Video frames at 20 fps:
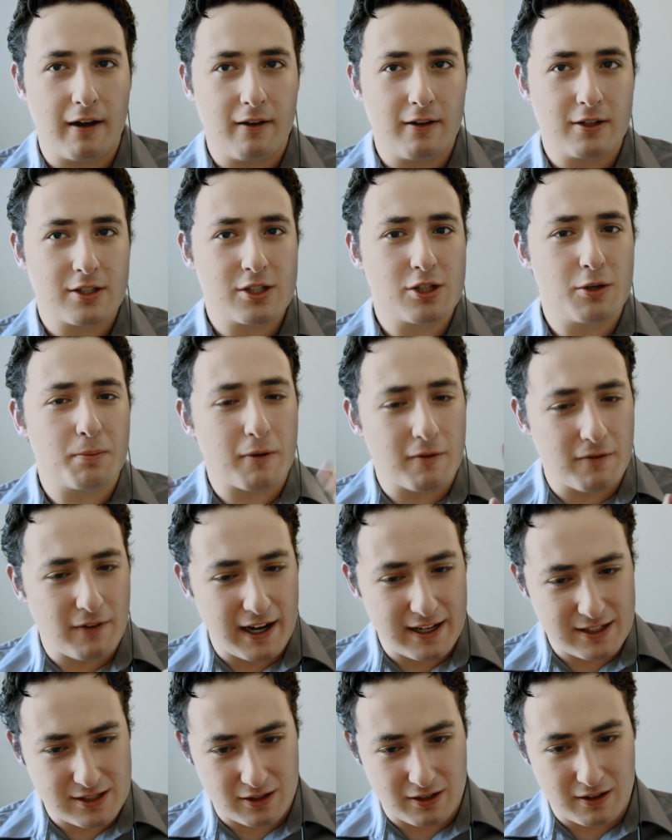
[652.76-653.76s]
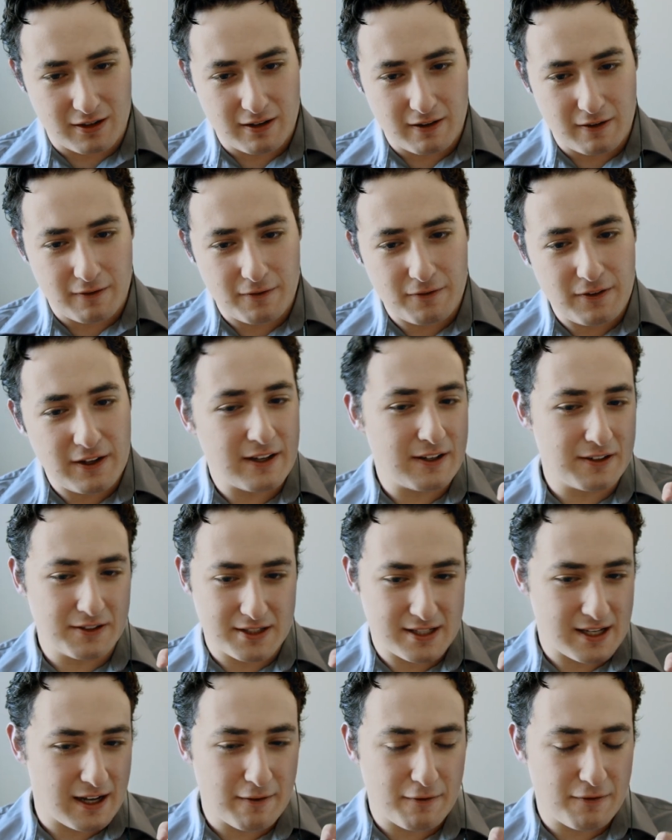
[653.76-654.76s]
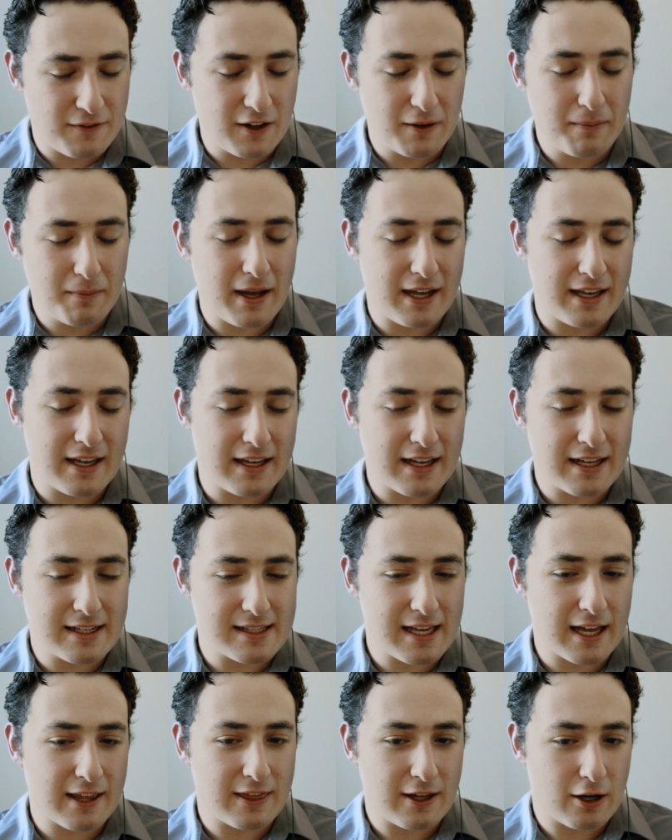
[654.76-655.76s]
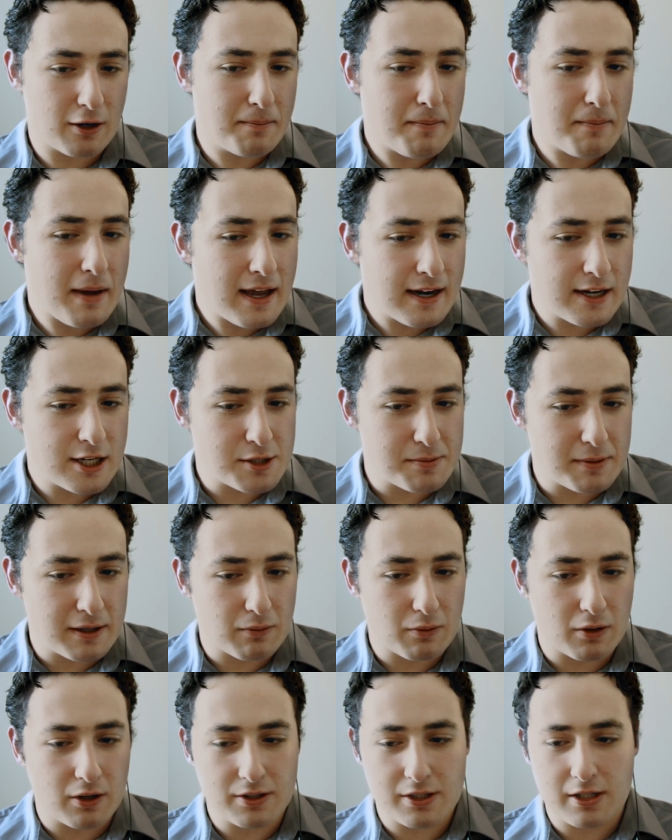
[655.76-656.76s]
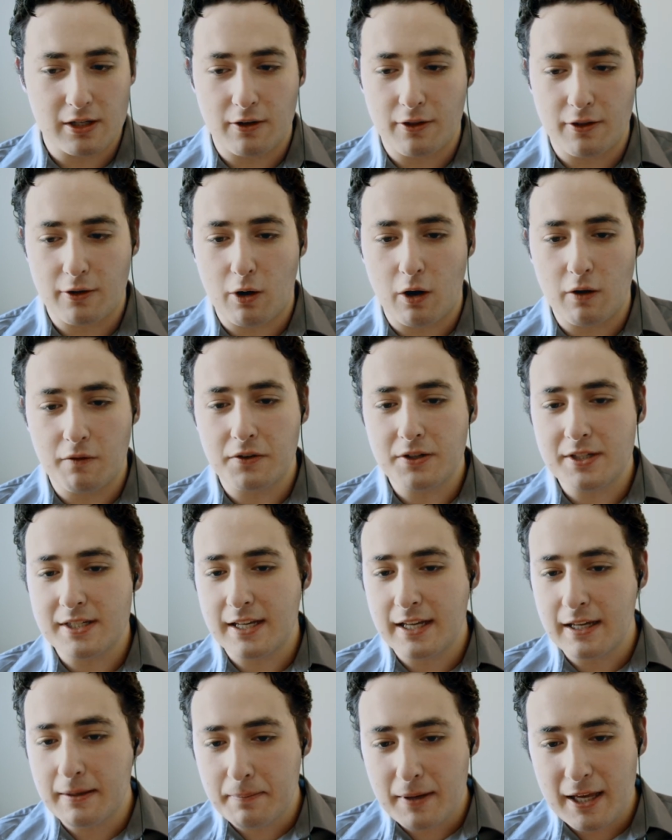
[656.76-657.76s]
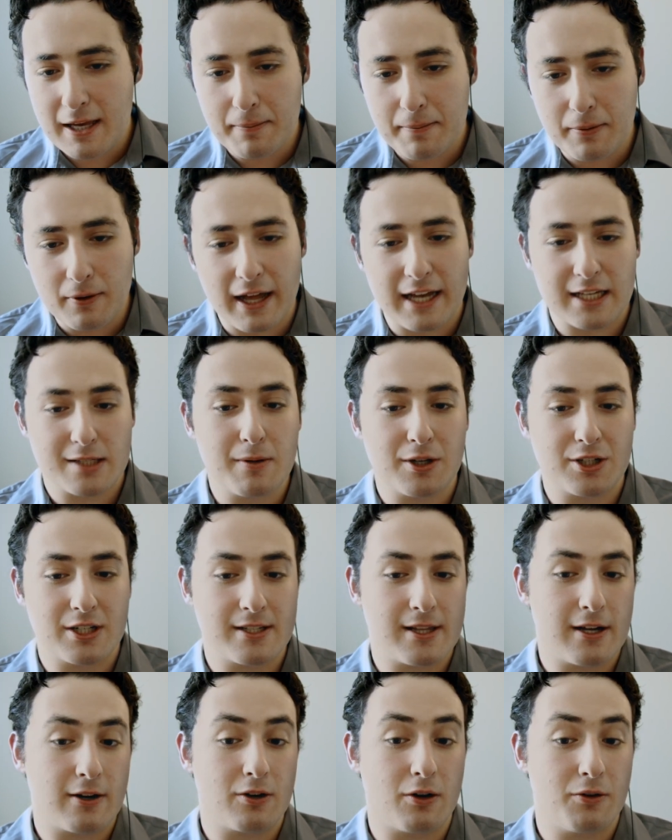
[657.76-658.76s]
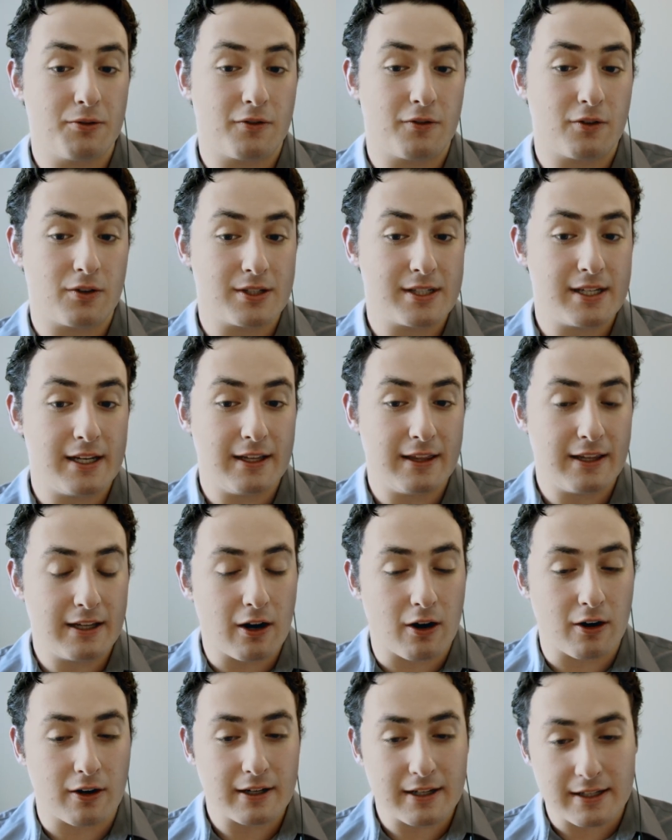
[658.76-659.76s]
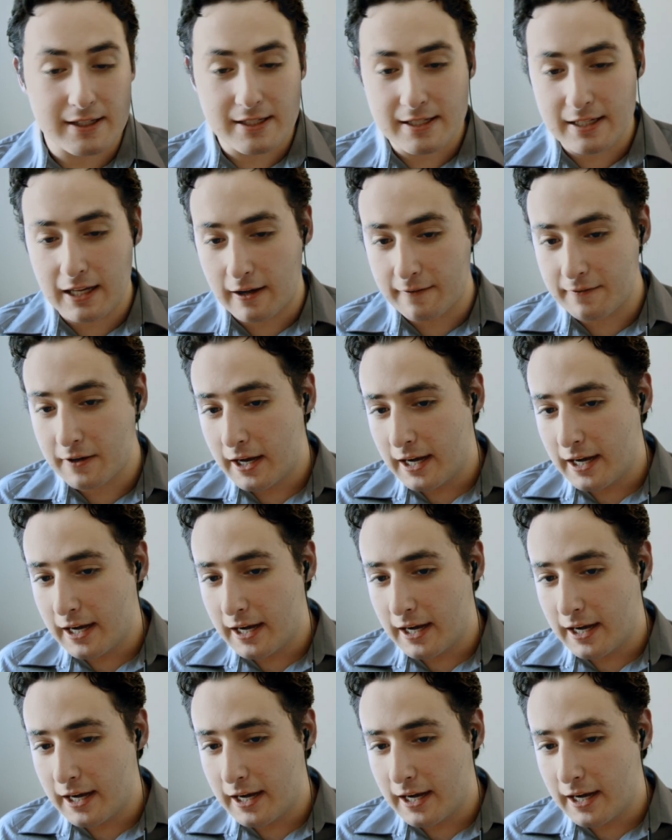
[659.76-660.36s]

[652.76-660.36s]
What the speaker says: supervisor fields of filmmaking, is that they're management roles. You know, they're overseeing people as much as they're overseeing the art itself.